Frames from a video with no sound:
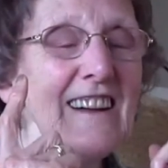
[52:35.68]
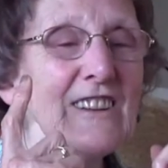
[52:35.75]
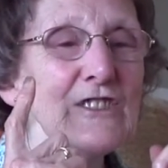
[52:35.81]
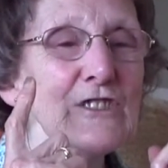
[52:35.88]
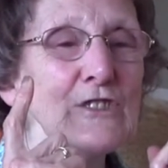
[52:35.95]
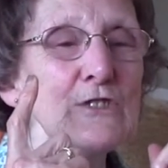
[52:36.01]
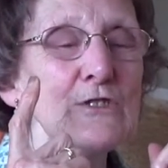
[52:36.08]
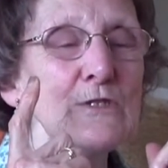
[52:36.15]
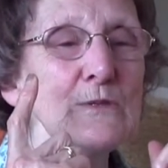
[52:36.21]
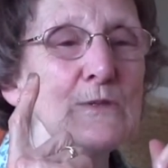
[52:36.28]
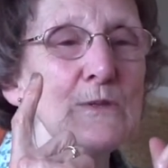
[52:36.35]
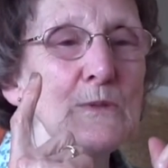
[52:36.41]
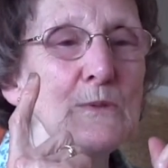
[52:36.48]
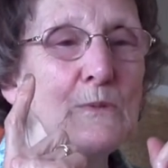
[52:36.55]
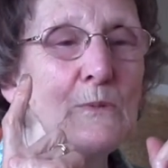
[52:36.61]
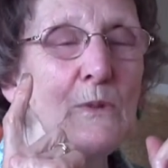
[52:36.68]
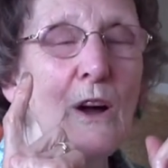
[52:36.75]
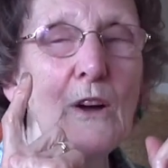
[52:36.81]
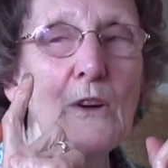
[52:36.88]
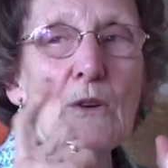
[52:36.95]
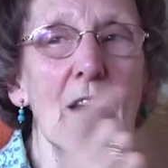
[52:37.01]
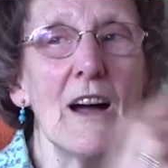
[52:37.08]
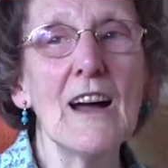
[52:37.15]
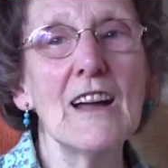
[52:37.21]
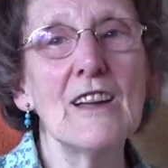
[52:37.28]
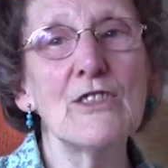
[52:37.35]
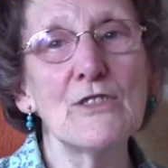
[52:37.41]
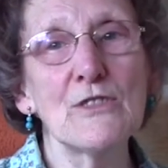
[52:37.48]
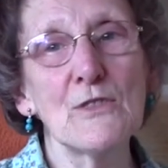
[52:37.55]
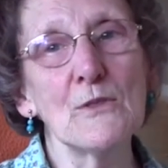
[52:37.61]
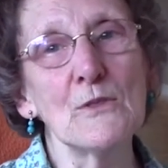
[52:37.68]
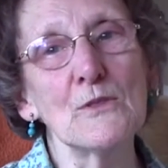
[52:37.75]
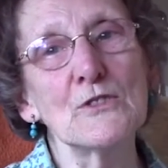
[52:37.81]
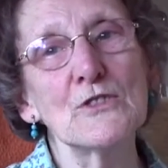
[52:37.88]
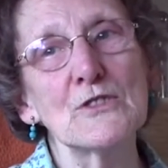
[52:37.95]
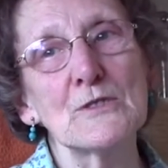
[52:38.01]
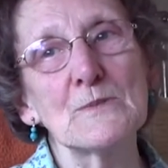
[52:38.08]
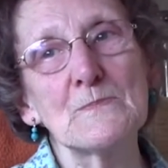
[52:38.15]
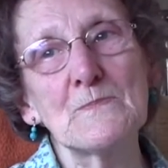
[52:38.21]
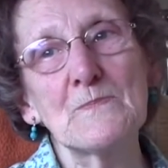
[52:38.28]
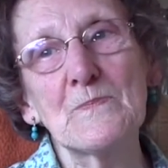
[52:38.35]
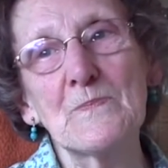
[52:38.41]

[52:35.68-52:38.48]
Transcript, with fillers: as to how I thought